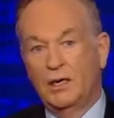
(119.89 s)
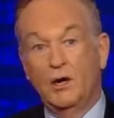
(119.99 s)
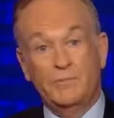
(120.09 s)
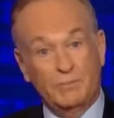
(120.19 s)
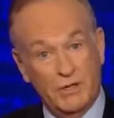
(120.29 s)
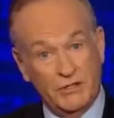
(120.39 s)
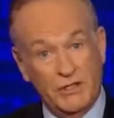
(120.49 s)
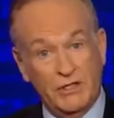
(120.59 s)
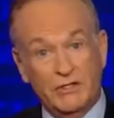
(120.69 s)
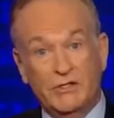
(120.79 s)
And I hope the
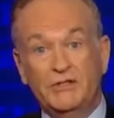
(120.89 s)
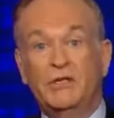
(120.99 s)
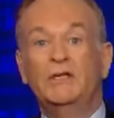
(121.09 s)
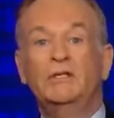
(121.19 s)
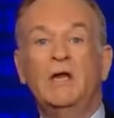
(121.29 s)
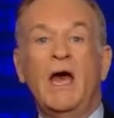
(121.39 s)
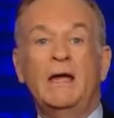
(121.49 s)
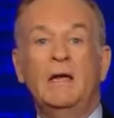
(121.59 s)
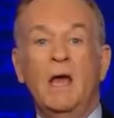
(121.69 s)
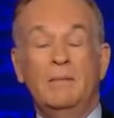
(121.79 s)
president is listening
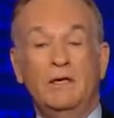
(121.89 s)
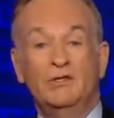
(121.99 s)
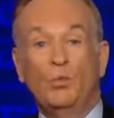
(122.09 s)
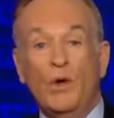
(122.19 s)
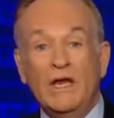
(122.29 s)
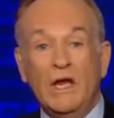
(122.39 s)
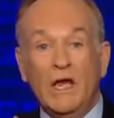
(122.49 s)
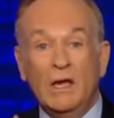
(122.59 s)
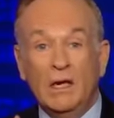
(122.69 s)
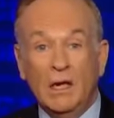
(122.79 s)
tonight, because we
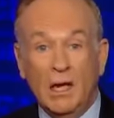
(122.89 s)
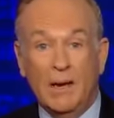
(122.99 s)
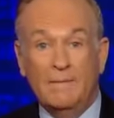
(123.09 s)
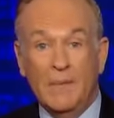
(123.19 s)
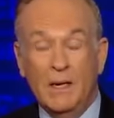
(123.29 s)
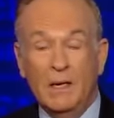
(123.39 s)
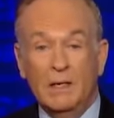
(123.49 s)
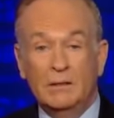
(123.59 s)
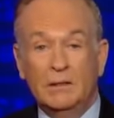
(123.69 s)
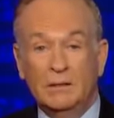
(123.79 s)
need him
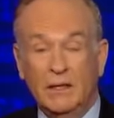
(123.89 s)
to